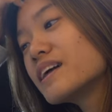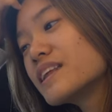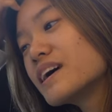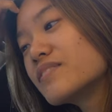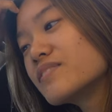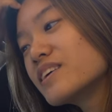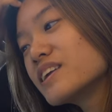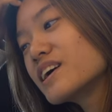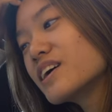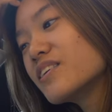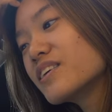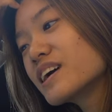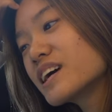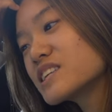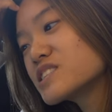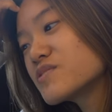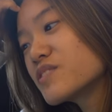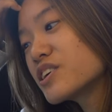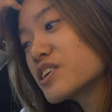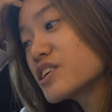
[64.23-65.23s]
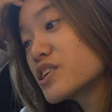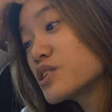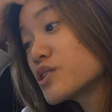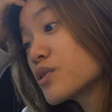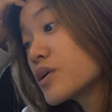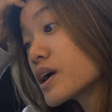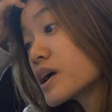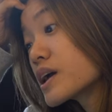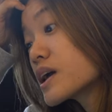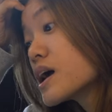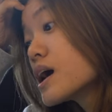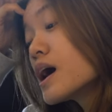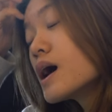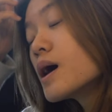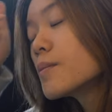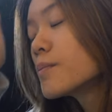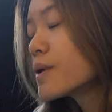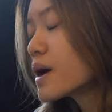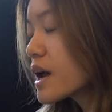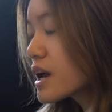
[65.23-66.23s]
on that video, it gets very annoying.
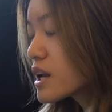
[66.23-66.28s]
But